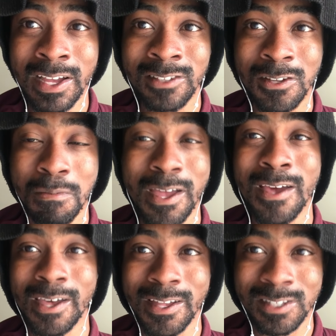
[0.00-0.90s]
to be
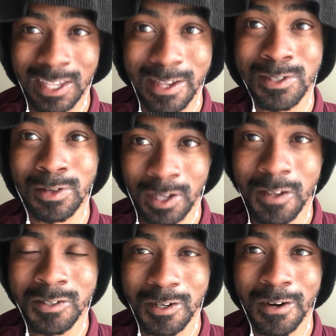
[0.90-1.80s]
against cancel
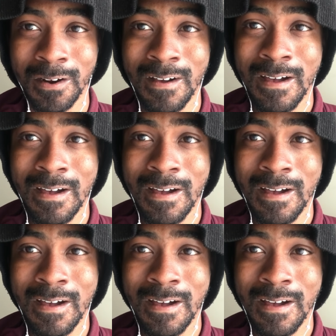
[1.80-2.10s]
culture.